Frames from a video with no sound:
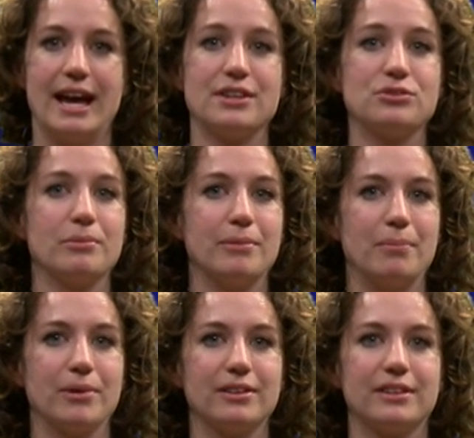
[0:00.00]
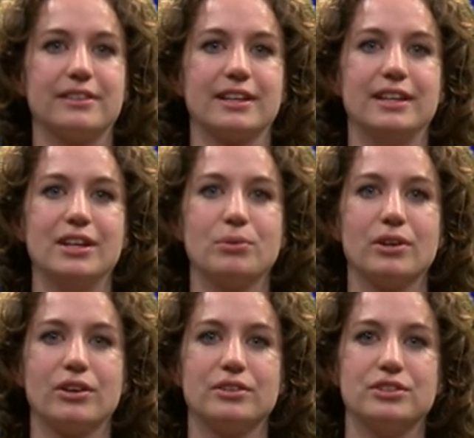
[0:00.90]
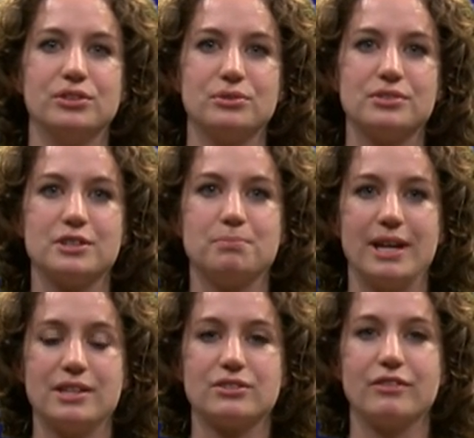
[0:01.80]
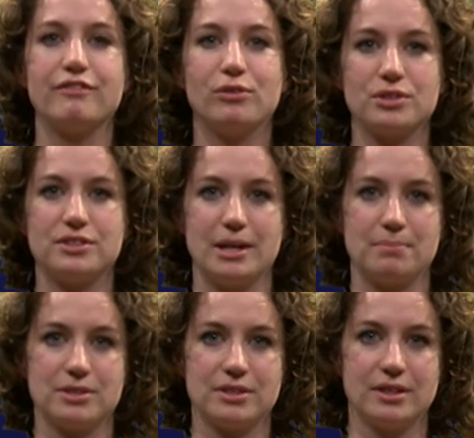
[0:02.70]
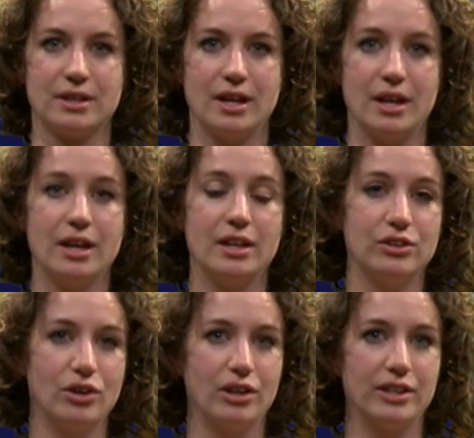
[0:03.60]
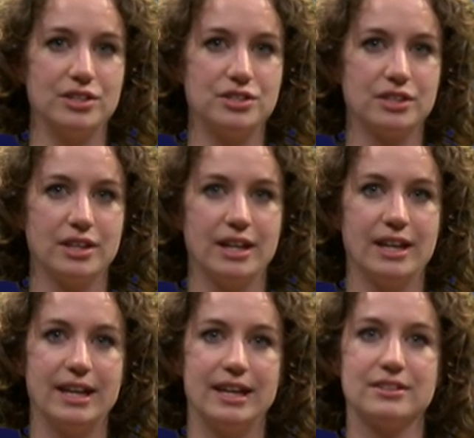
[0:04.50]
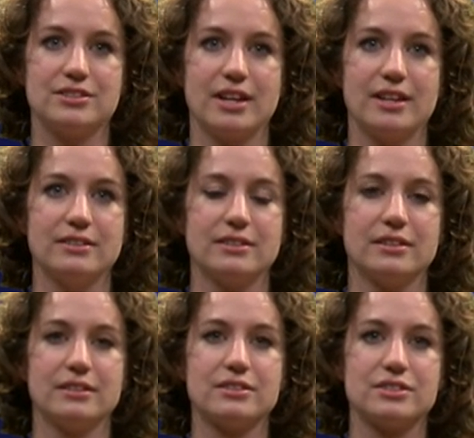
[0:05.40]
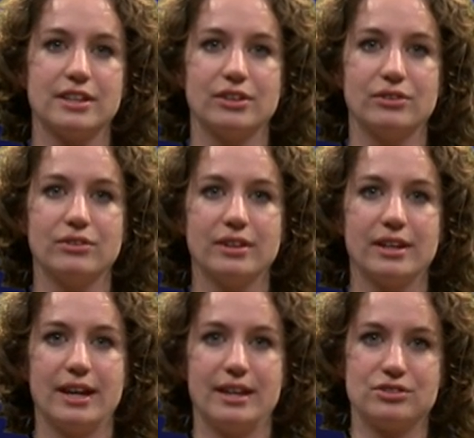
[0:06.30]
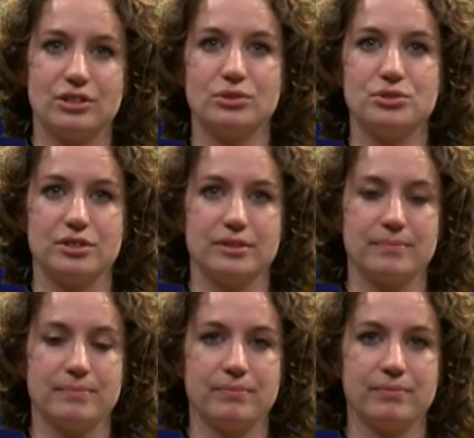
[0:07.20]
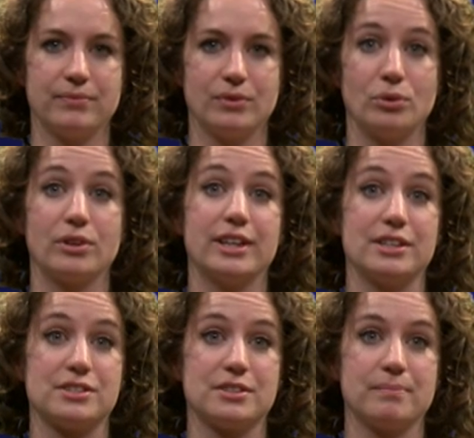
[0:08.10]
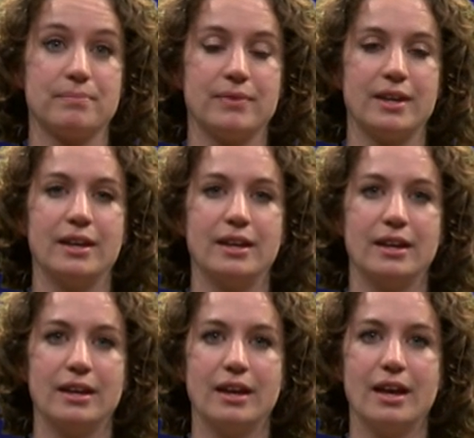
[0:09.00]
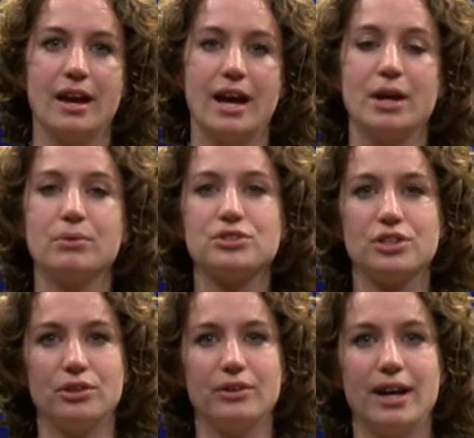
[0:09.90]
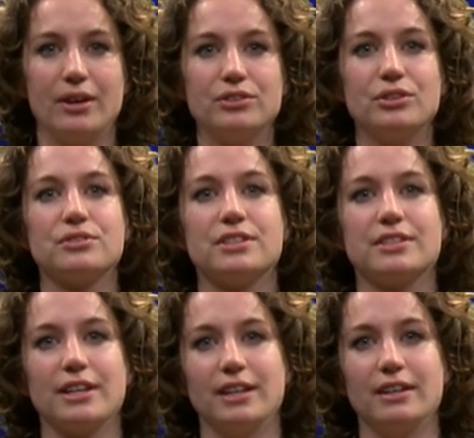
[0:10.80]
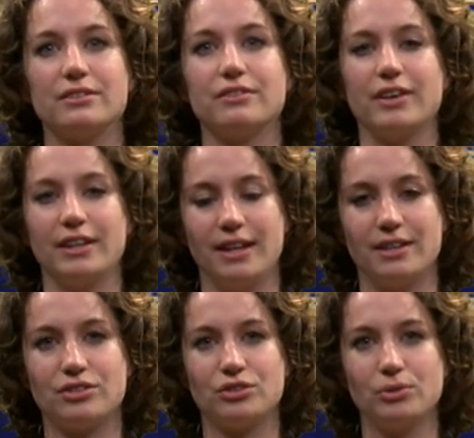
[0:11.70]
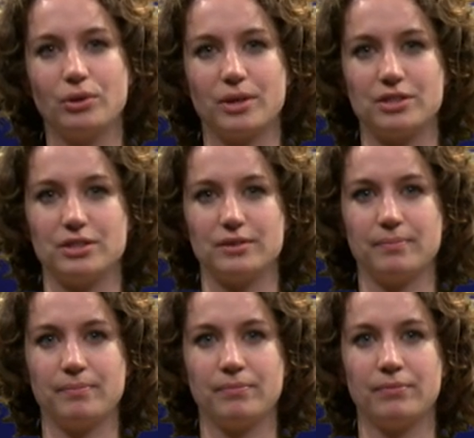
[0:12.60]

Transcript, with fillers: As you remember, the technique we're going to use is based on four steps. Knowledge, insight, skill and solution, or KISS. I will show you how to use this technique to find the answer to a question.